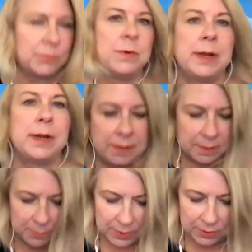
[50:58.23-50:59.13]
find an
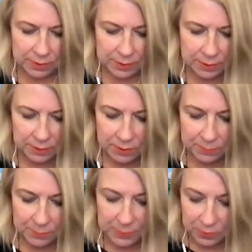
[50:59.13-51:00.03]
American
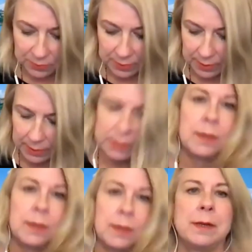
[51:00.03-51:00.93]
community
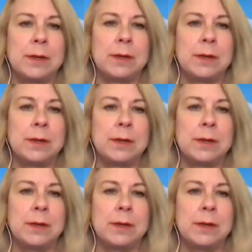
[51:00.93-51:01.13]
in an